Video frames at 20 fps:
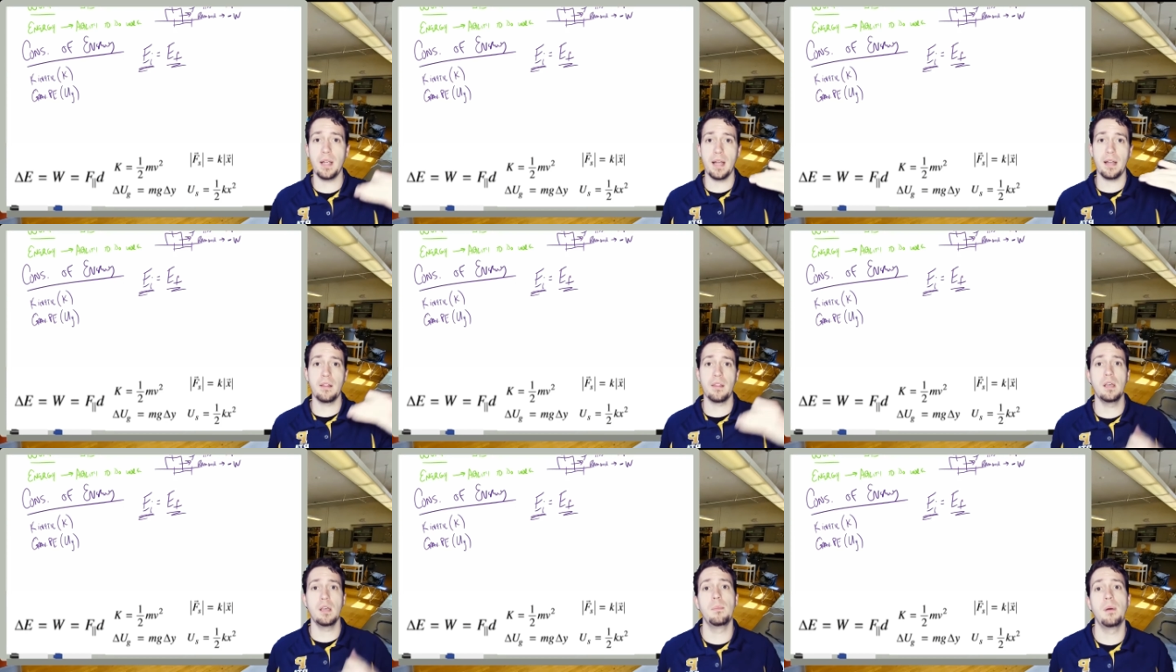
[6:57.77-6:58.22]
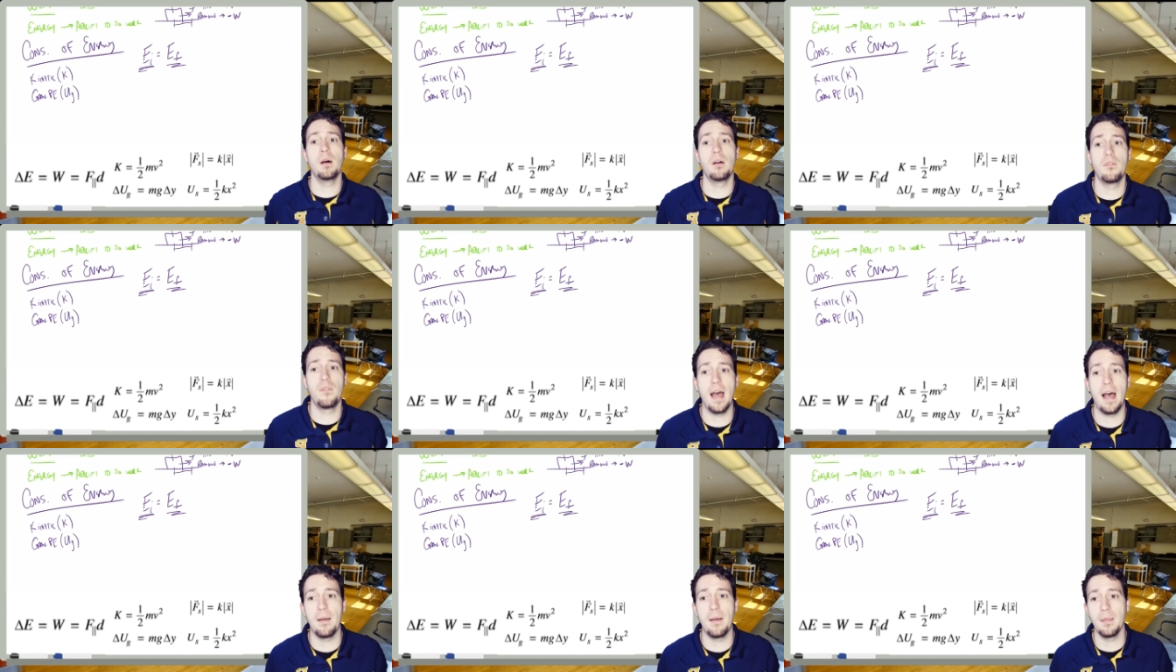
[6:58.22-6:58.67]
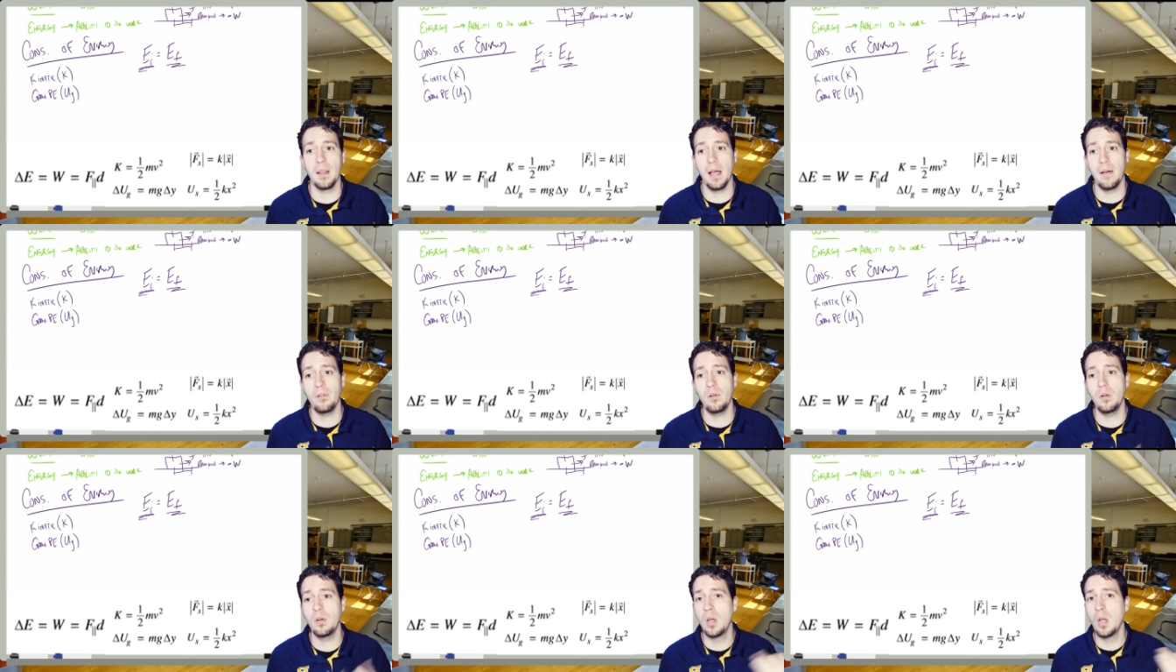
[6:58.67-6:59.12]
Anything above that
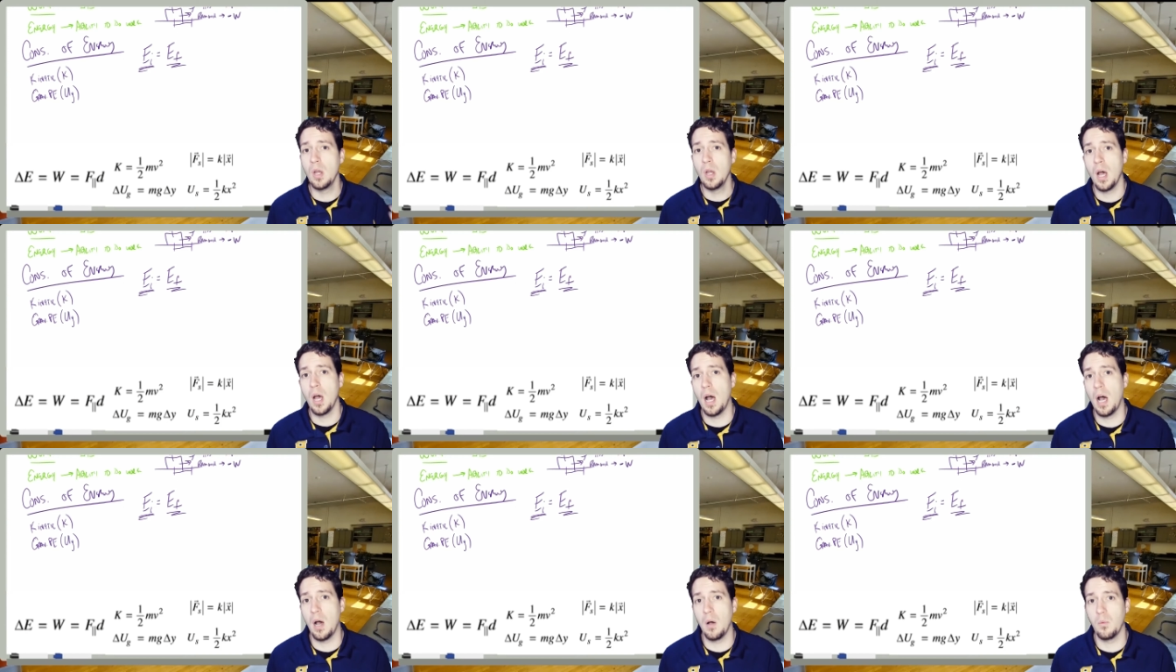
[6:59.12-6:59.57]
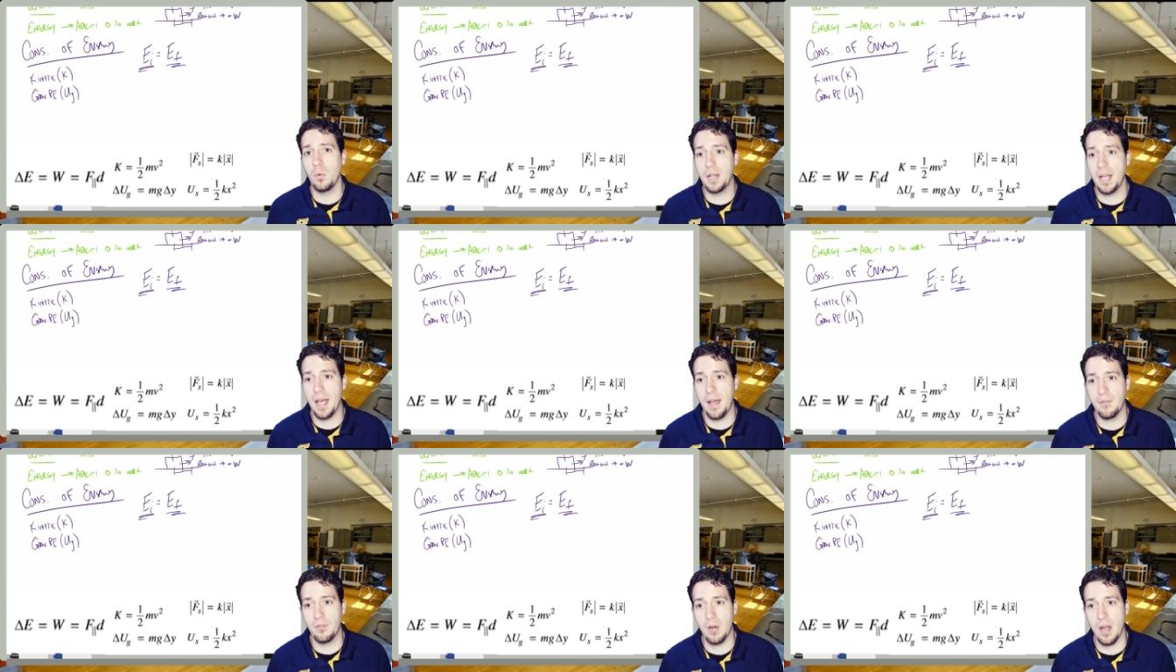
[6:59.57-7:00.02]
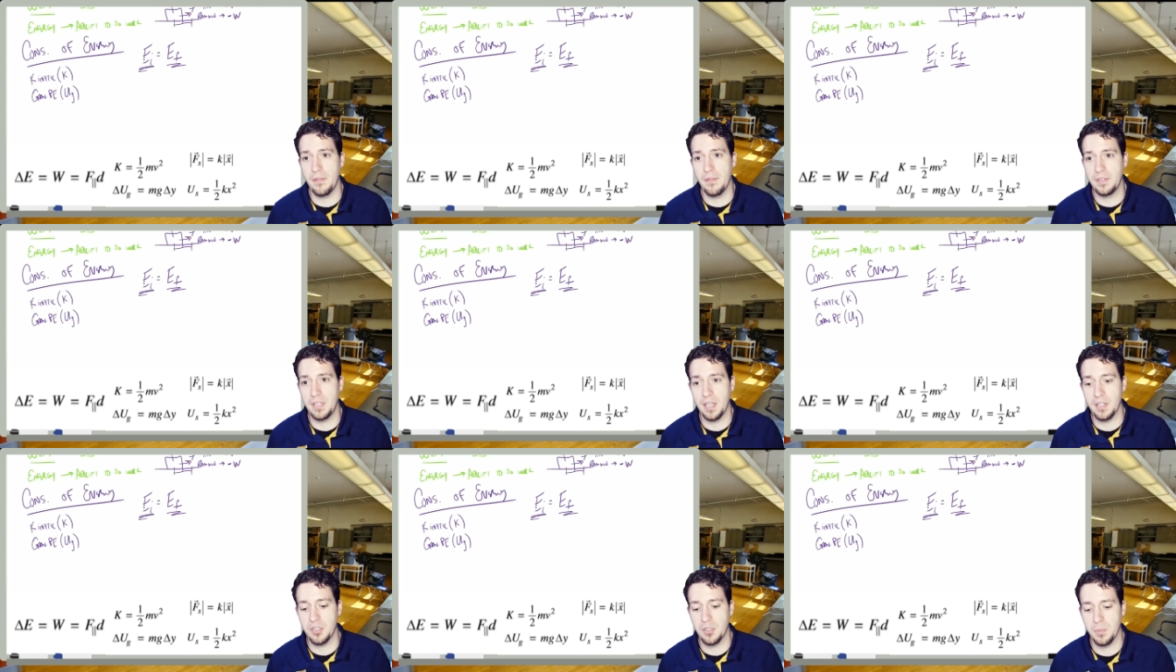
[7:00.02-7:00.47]
level uh, would have
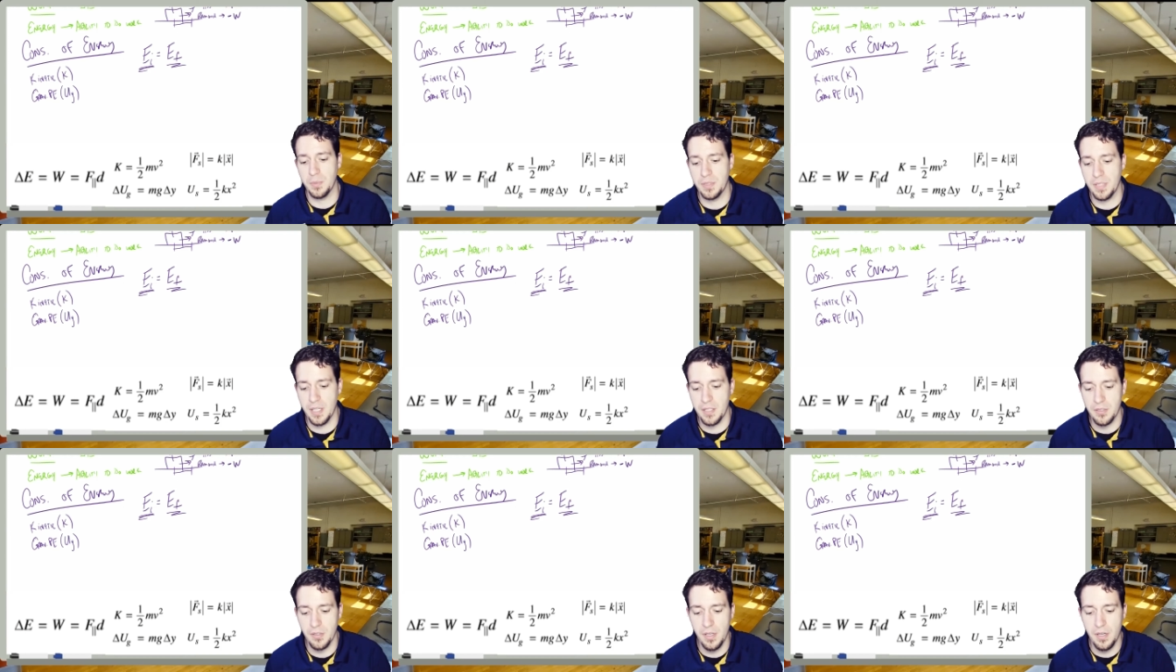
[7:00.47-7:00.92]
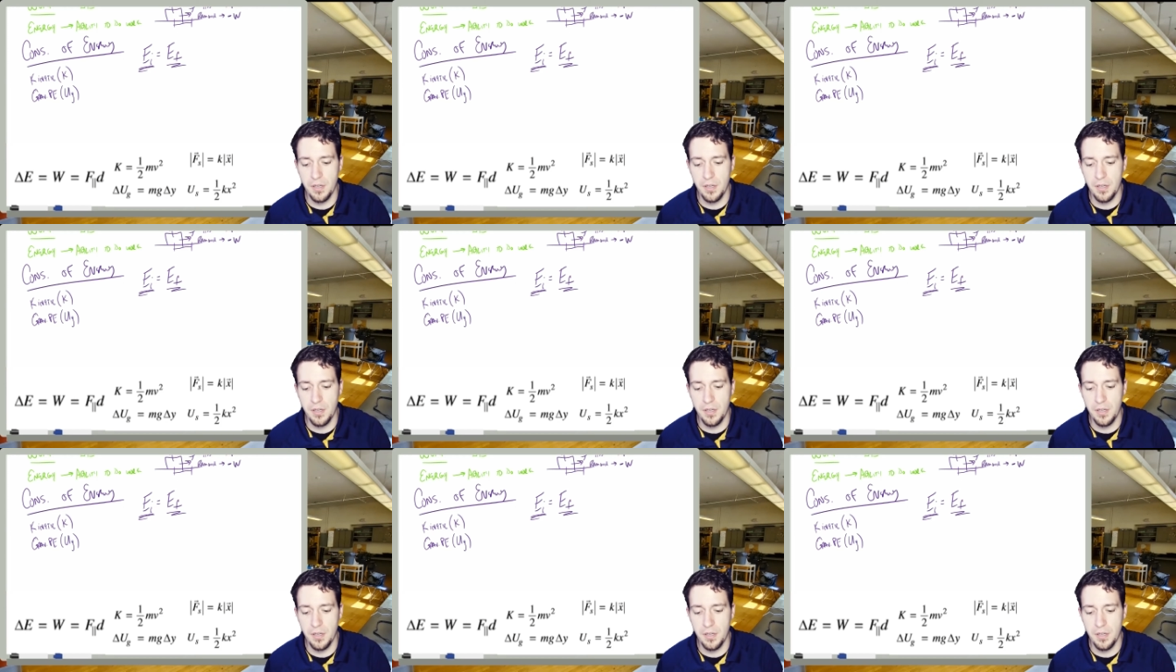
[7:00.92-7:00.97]
gravitational potential